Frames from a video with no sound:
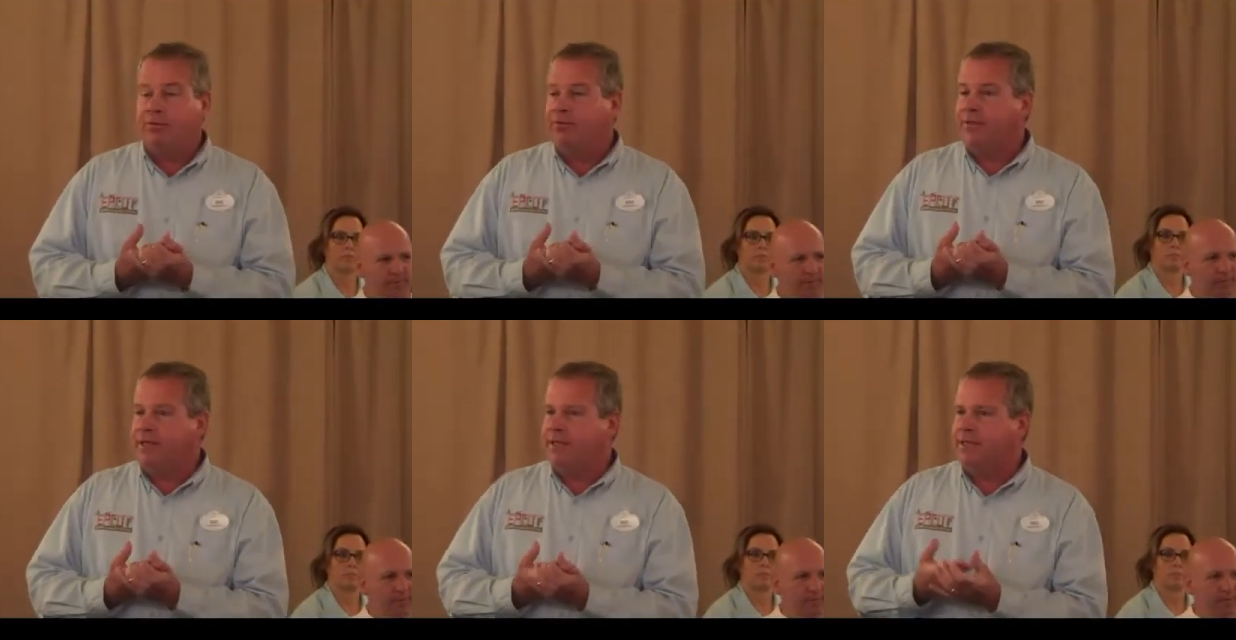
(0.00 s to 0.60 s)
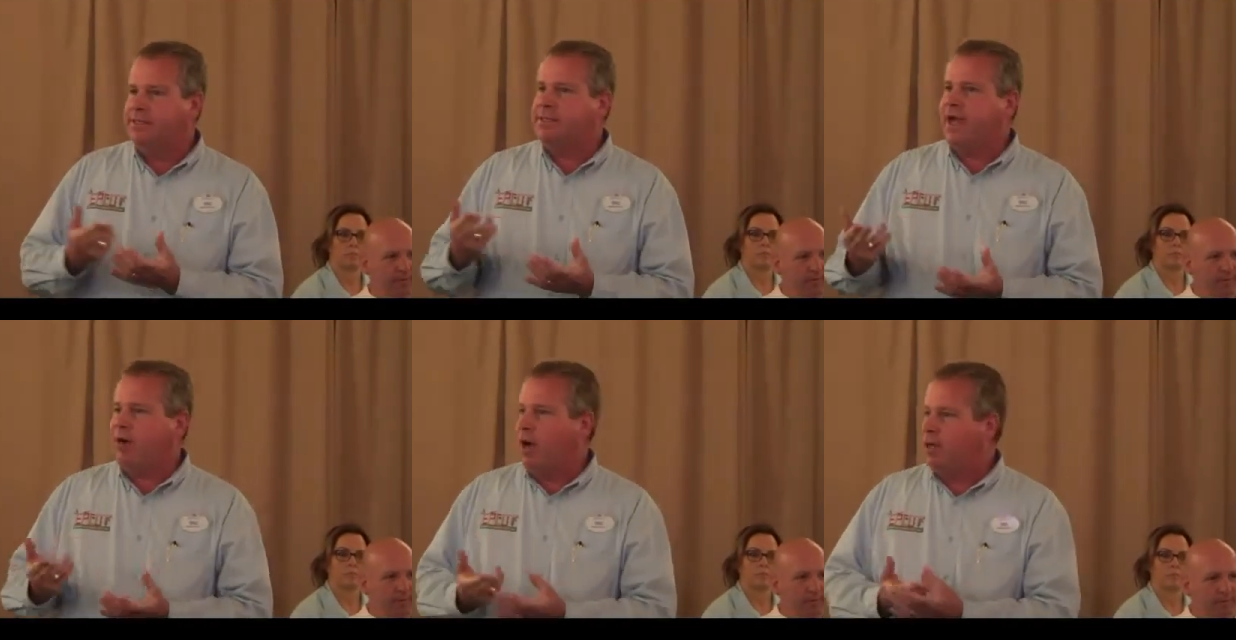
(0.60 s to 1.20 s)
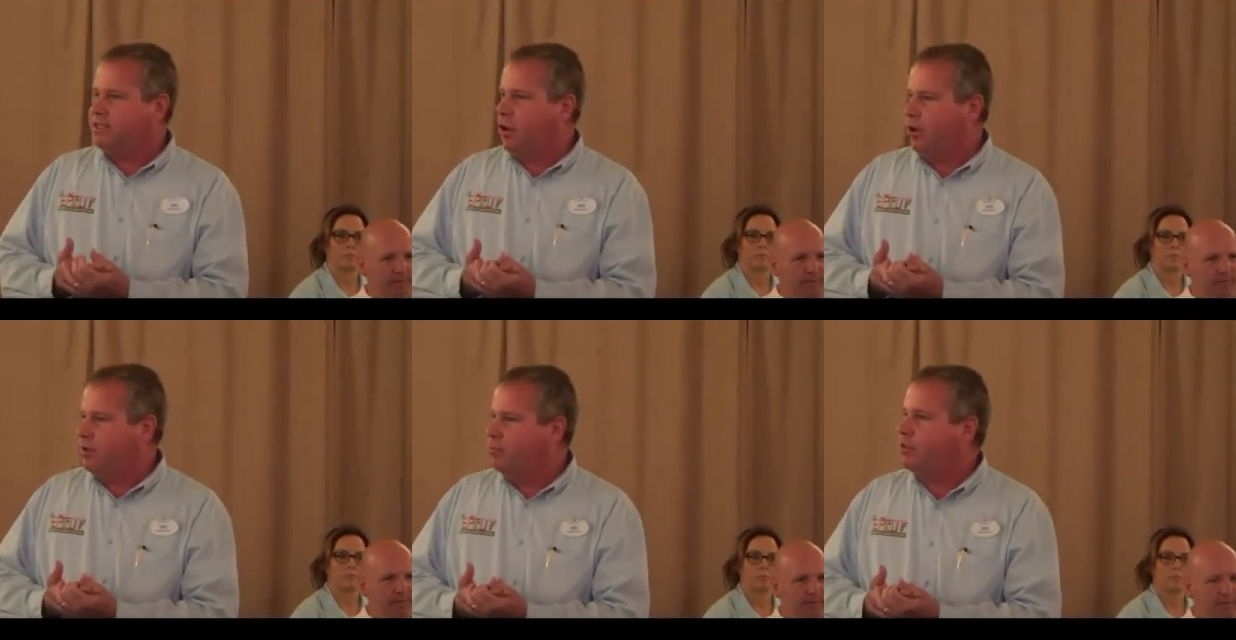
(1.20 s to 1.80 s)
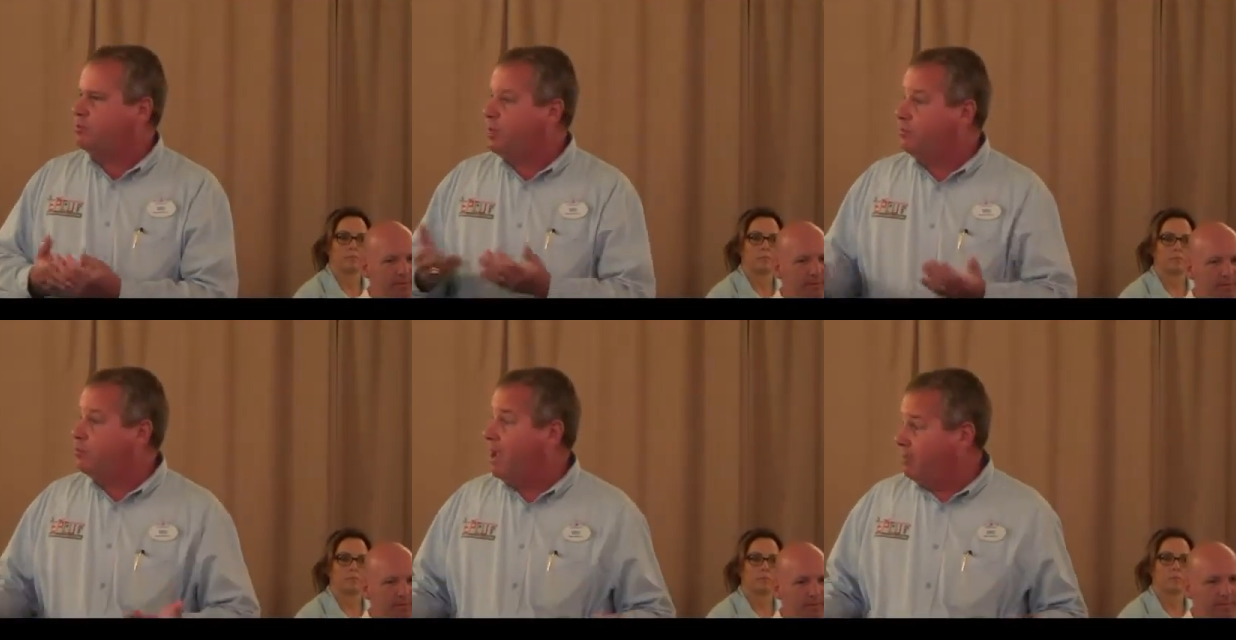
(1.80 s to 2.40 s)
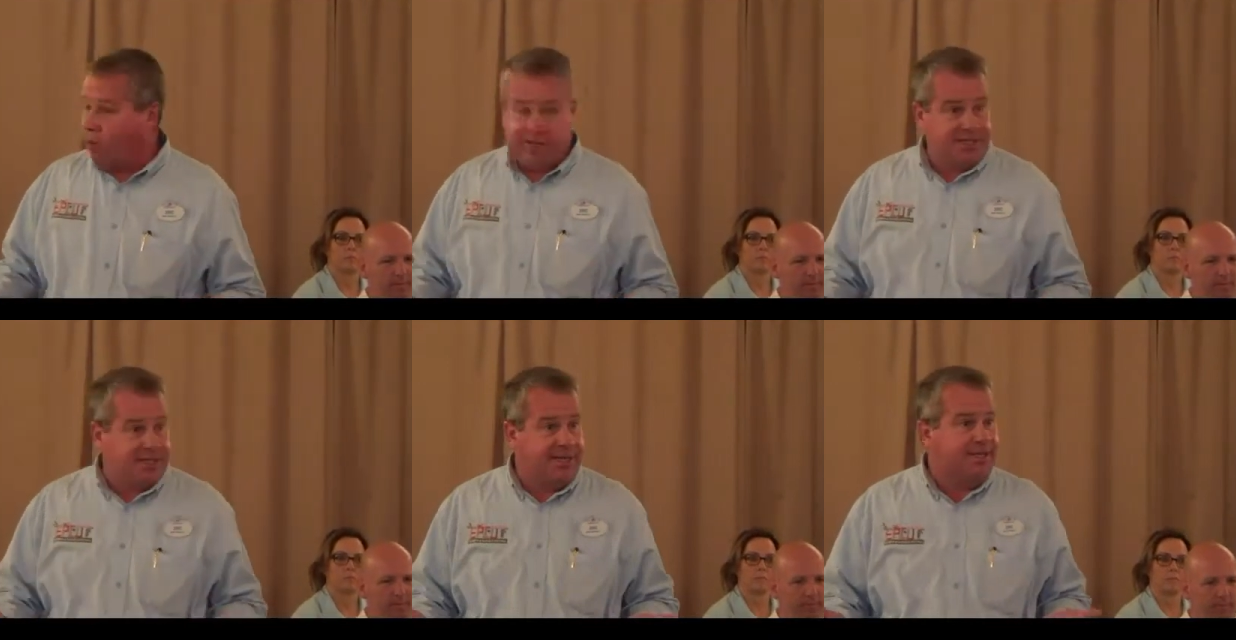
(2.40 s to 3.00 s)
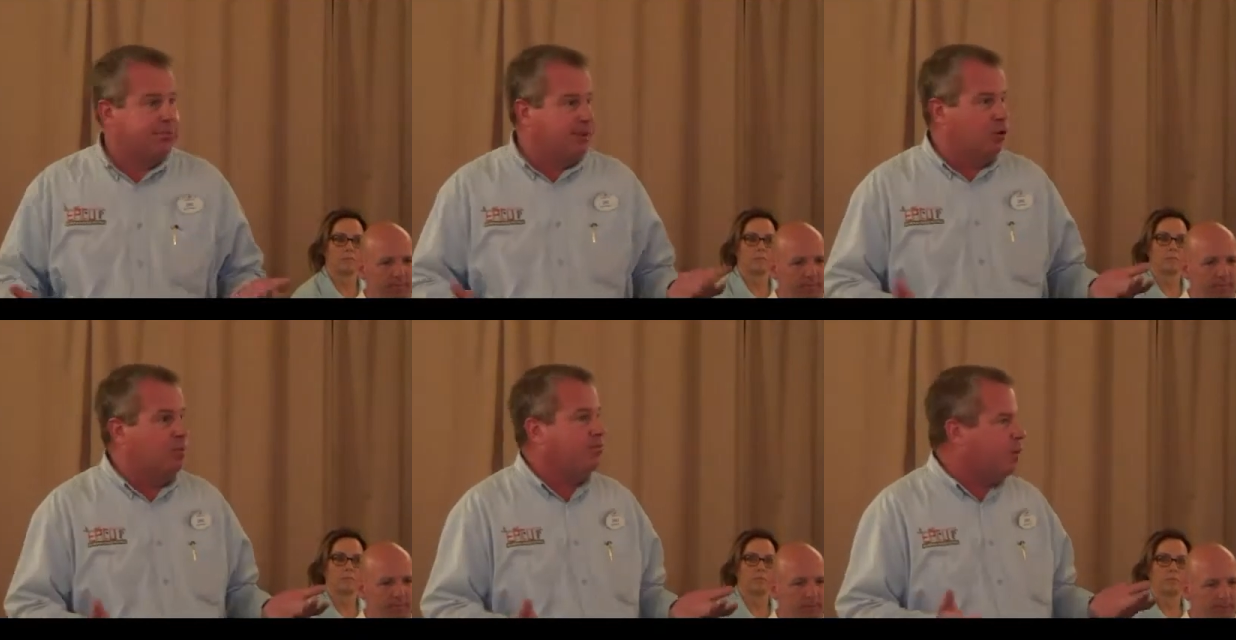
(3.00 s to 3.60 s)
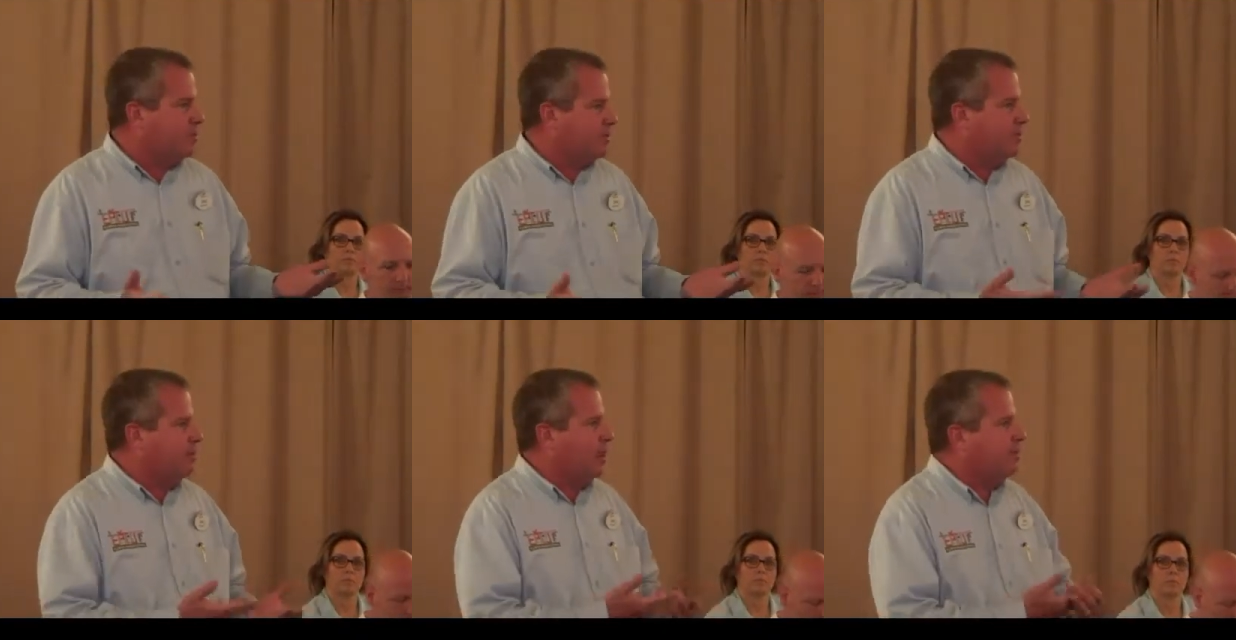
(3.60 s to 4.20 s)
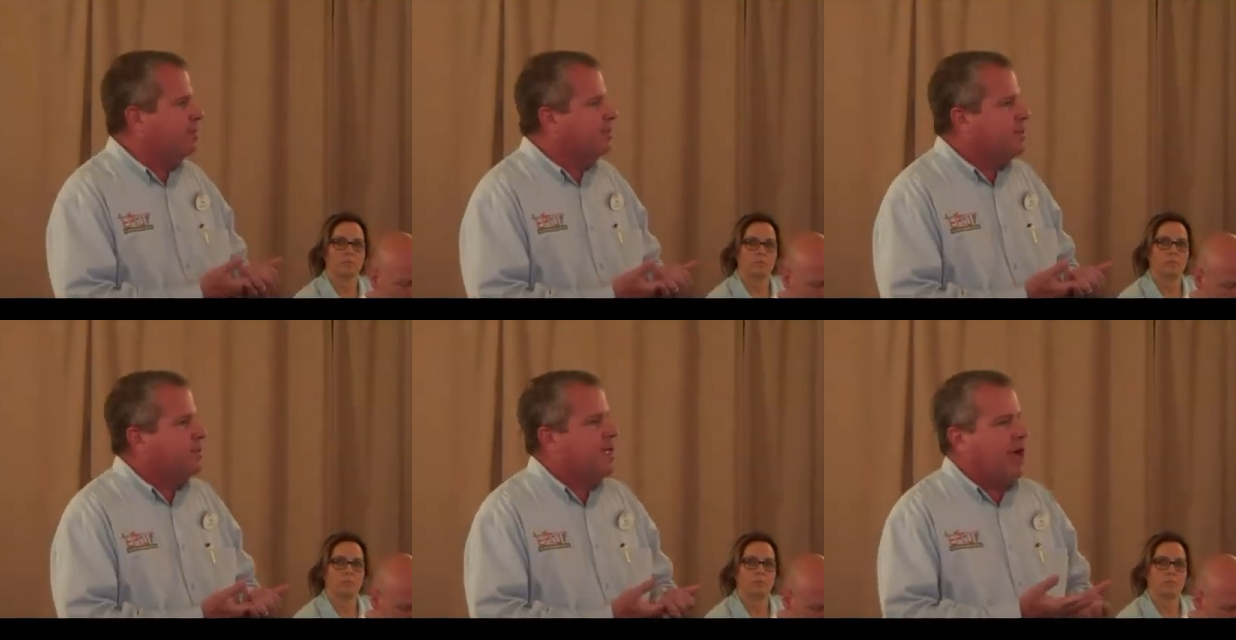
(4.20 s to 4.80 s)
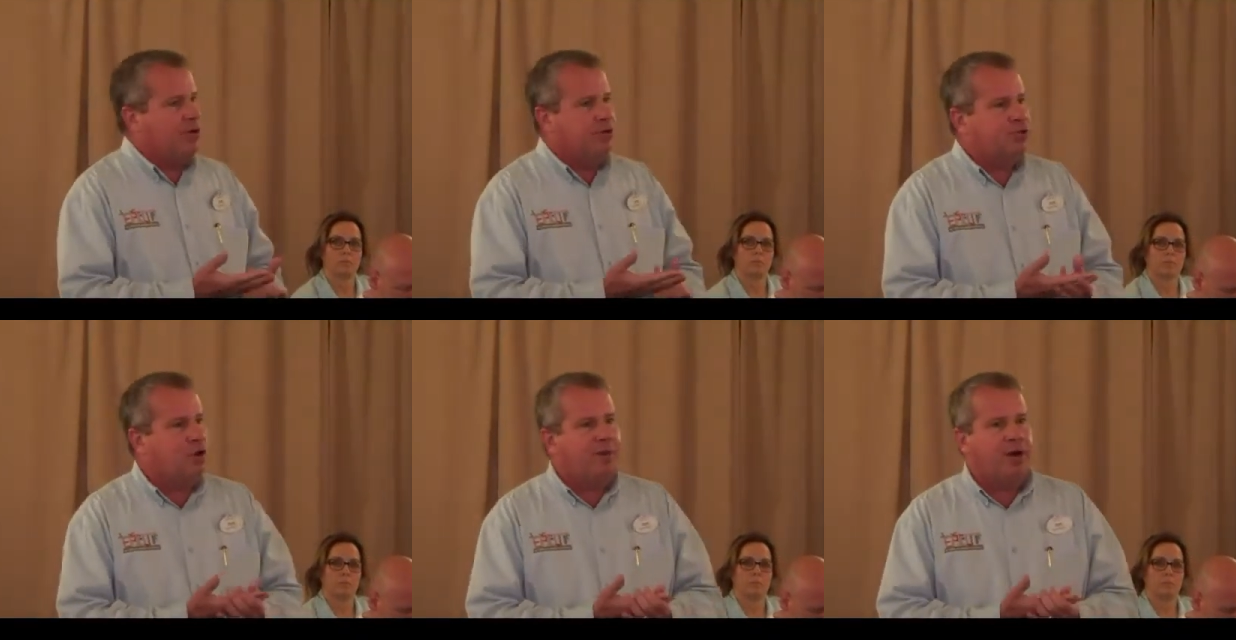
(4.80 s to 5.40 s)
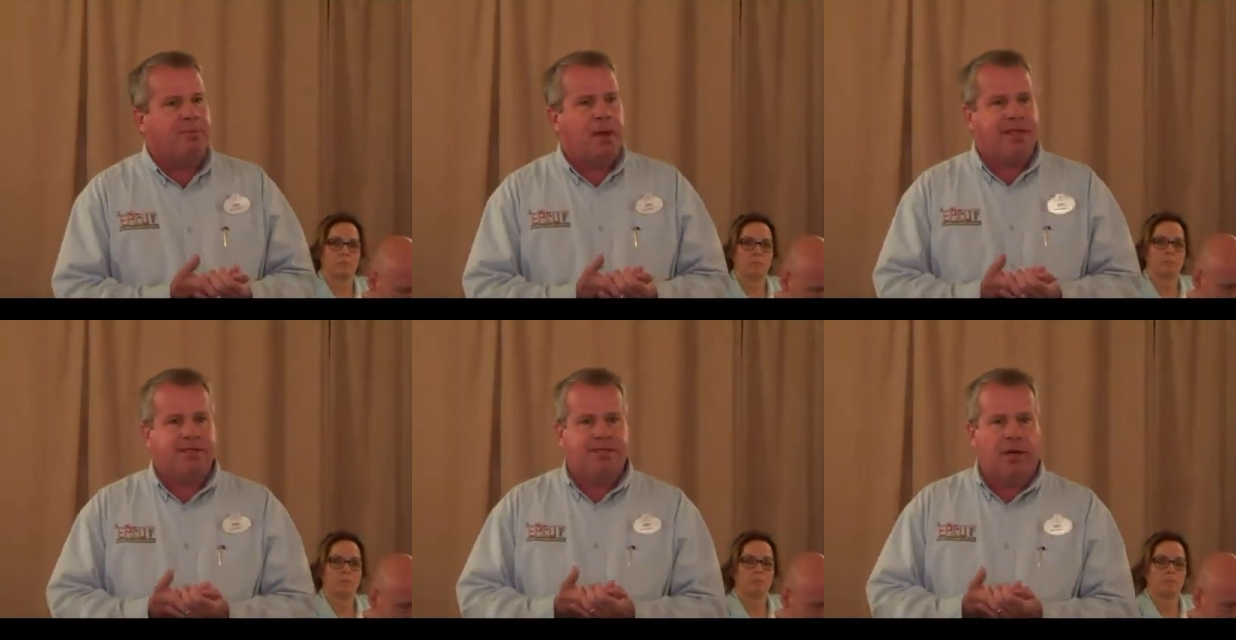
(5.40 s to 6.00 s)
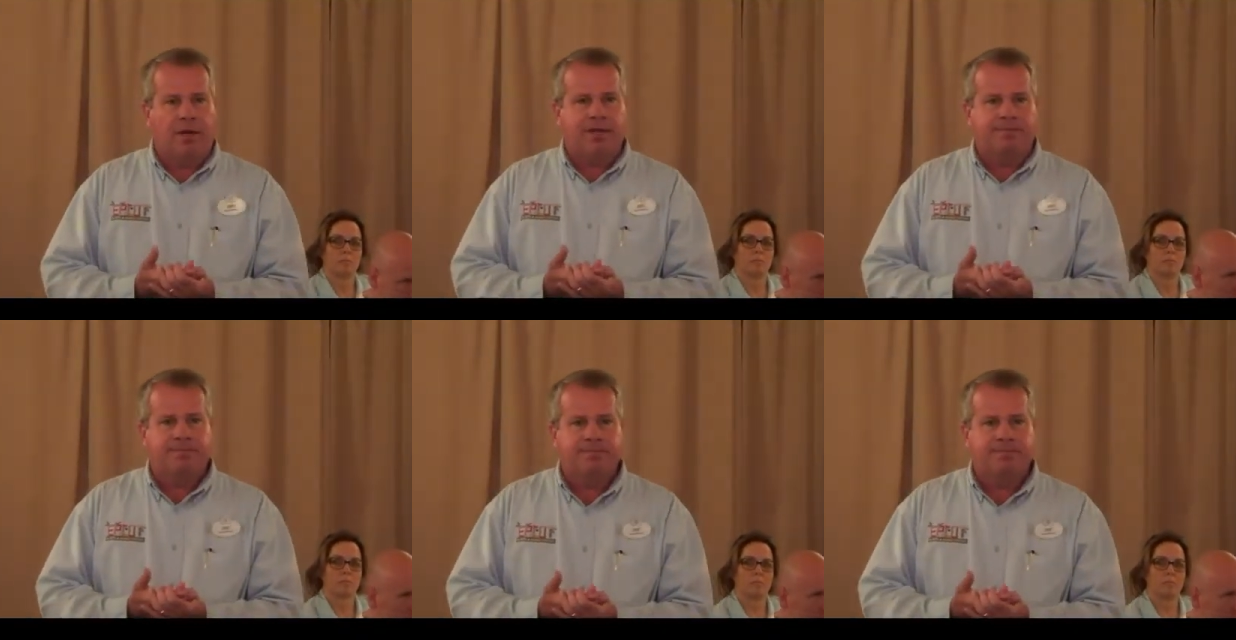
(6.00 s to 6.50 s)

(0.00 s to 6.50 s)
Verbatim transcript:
Speaker 1: The other thing is our Oz garden, which many of you may have already seen. It's been open for almost a month. Our new topiary, Mike and Sully.